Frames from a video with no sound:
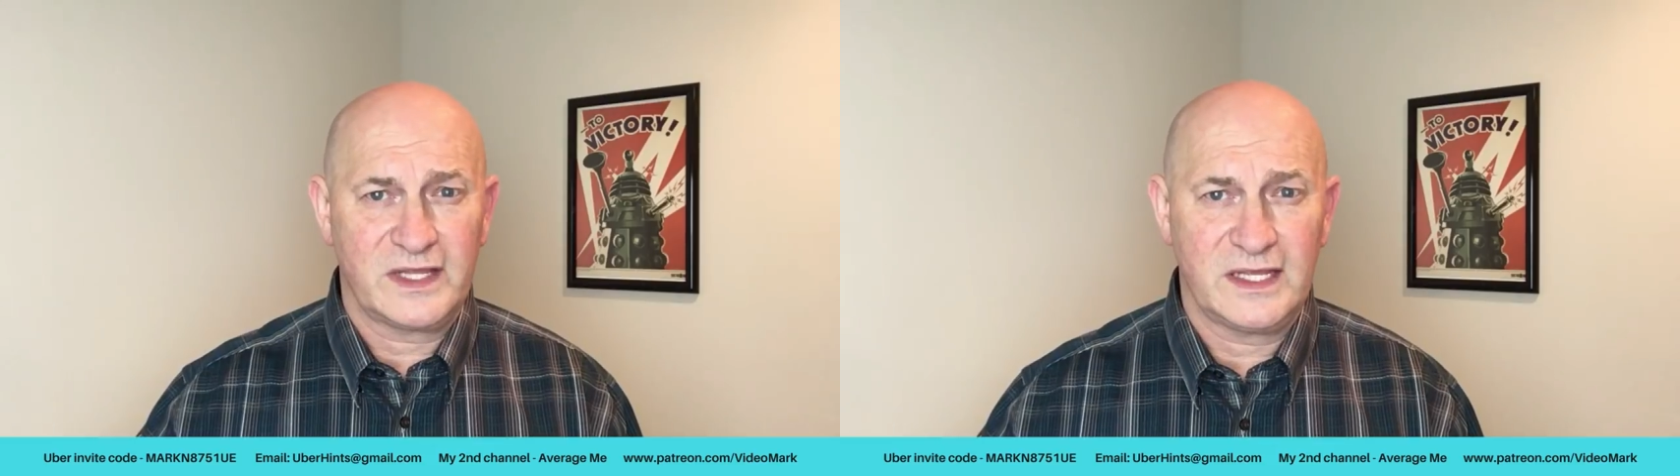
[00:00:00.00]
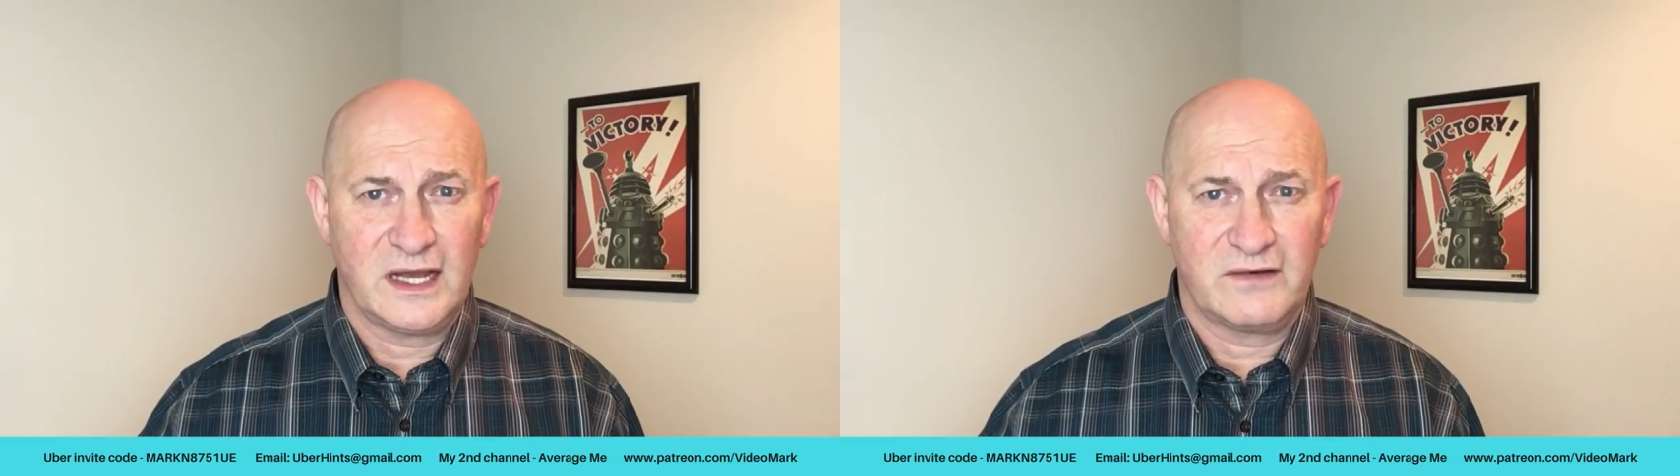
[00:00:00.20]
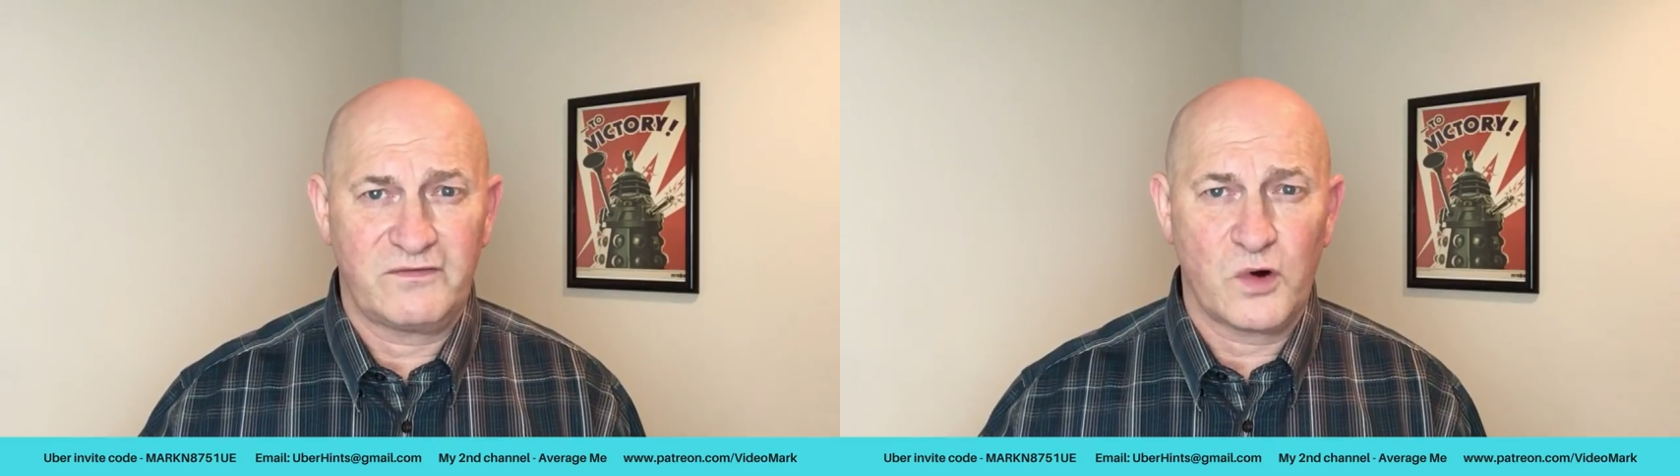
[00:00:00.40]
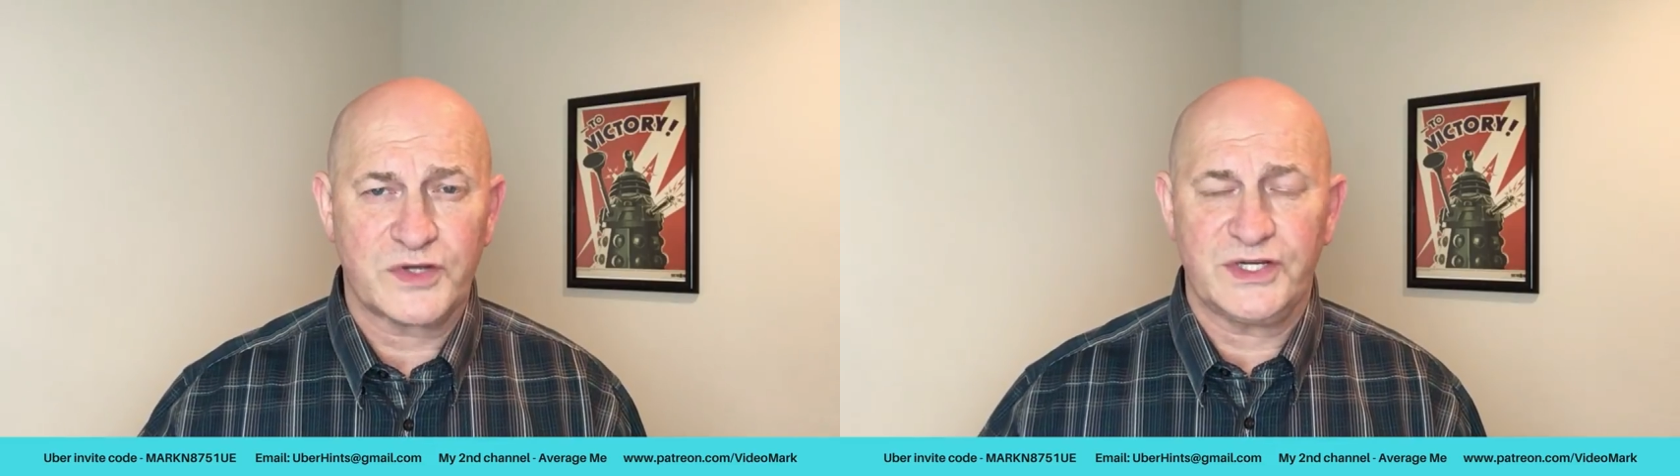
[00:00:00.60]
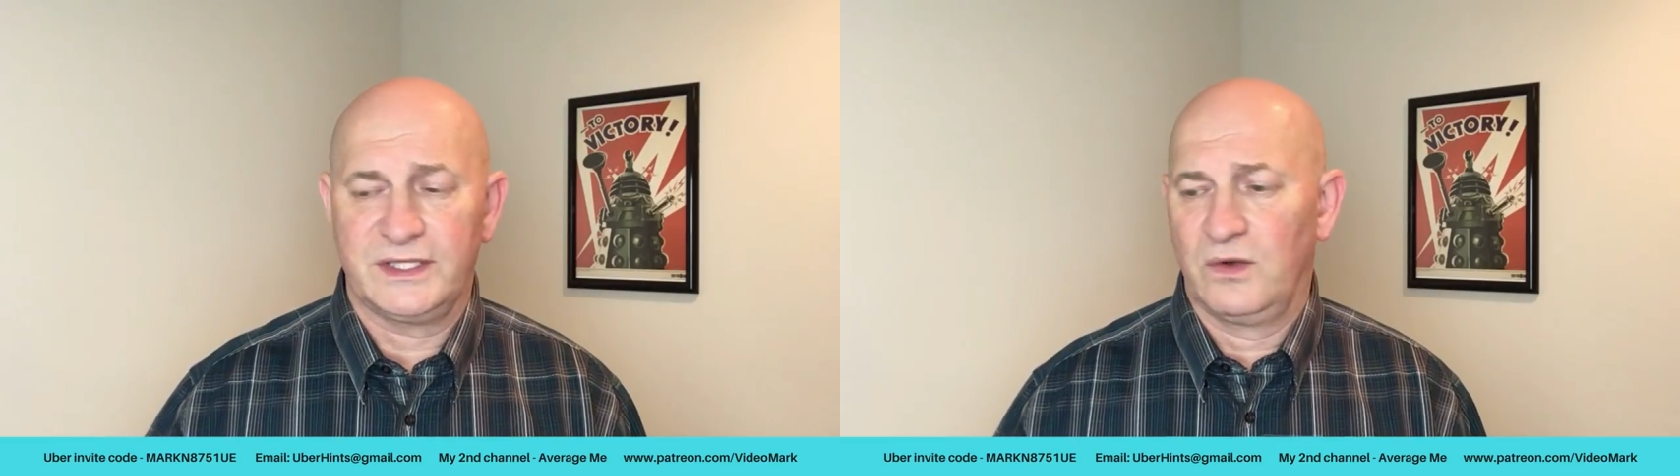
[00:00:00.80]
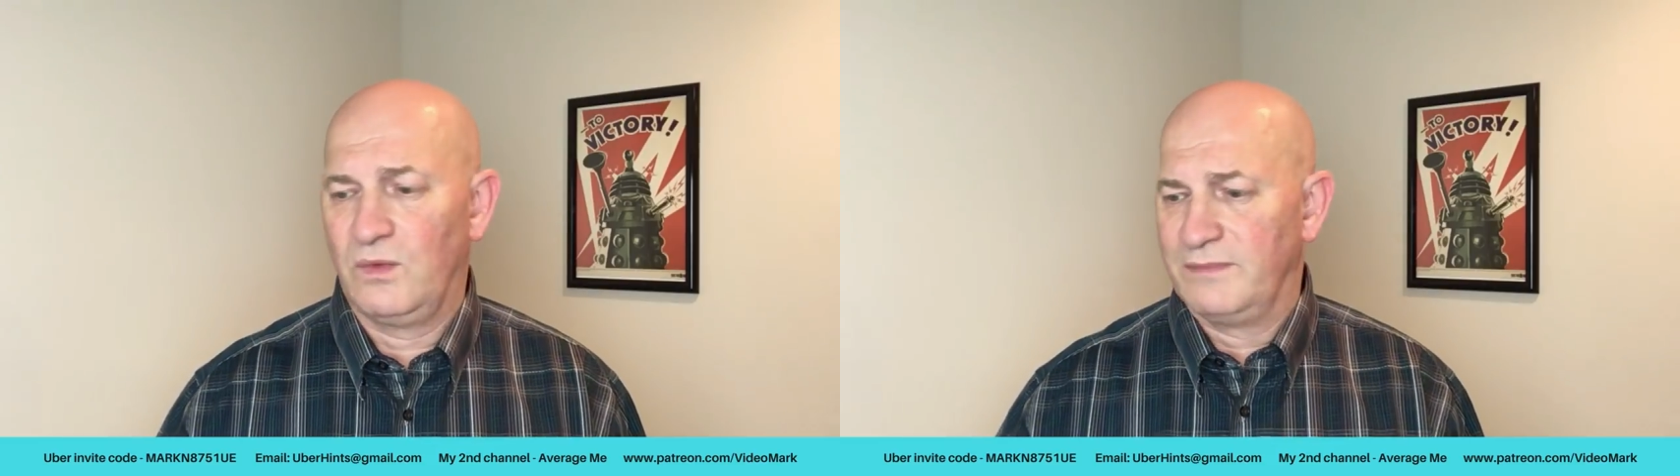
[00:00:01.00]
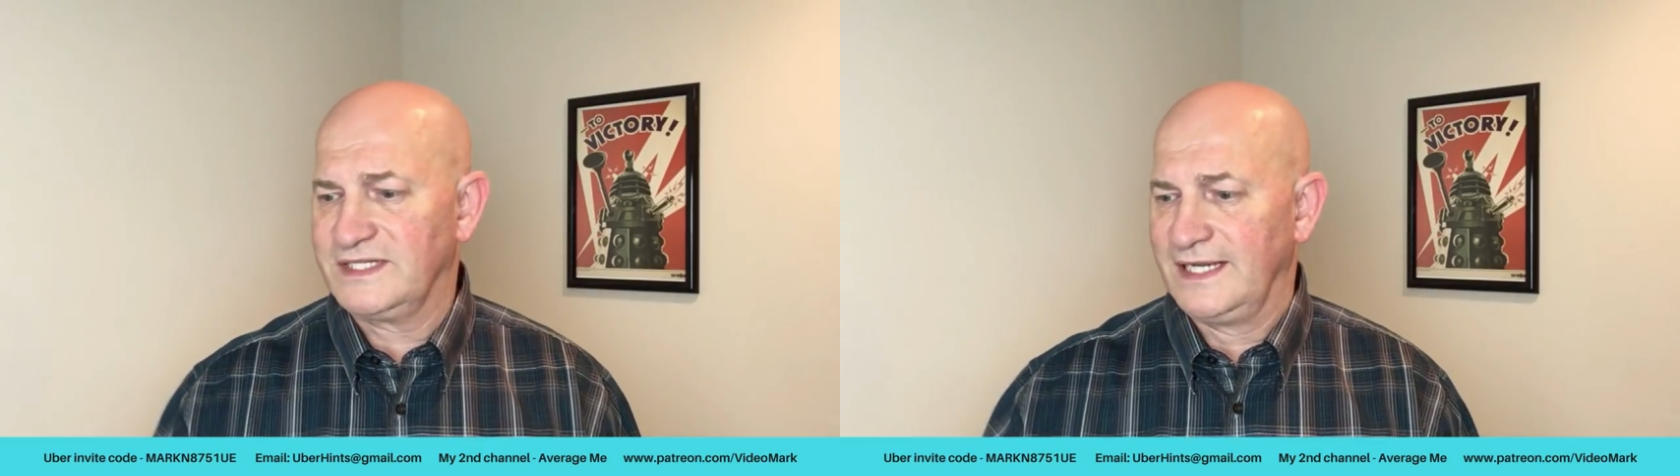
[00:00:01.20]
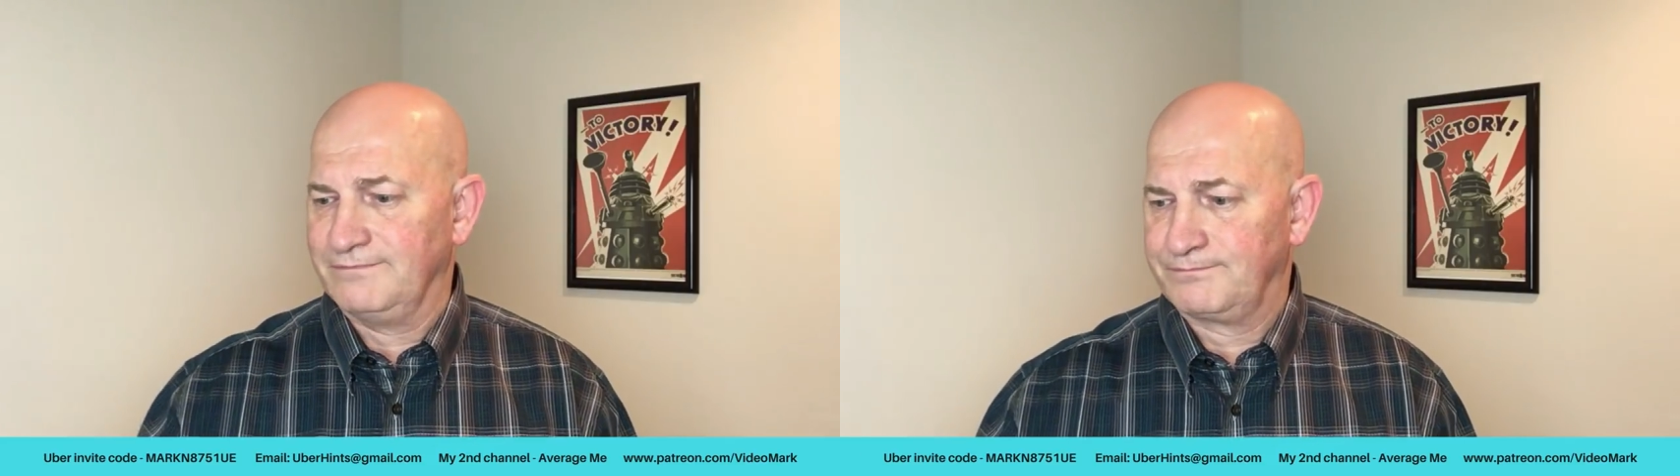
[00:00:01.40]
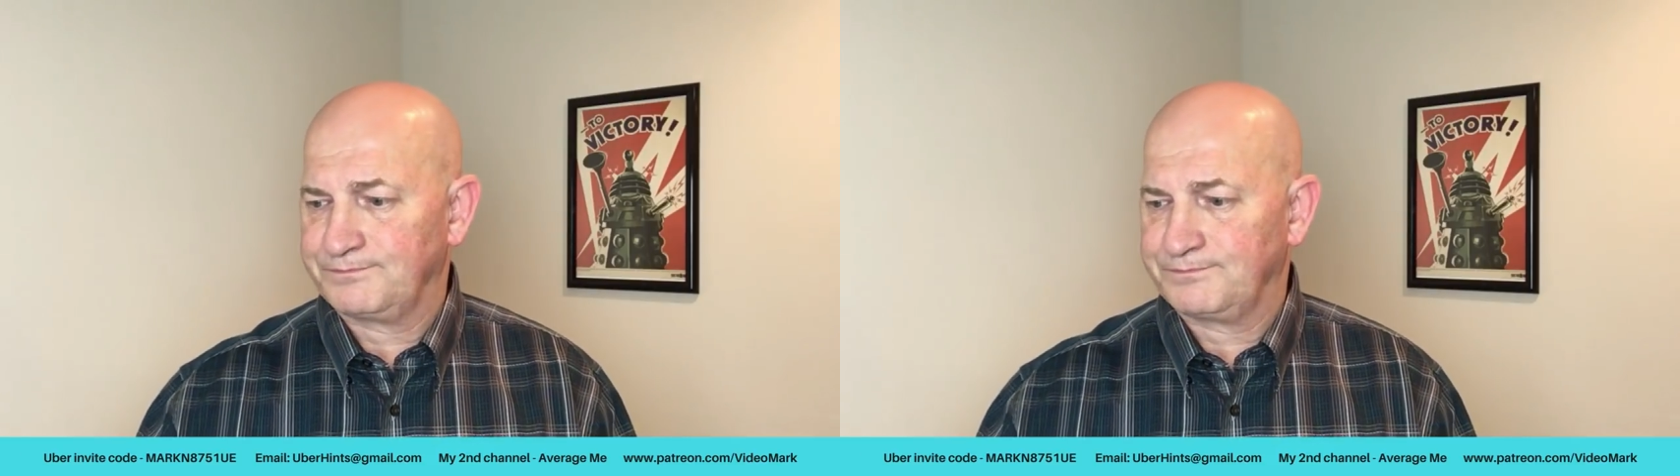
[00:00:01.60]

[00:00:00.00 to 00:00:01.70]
of the uh, Fortune website.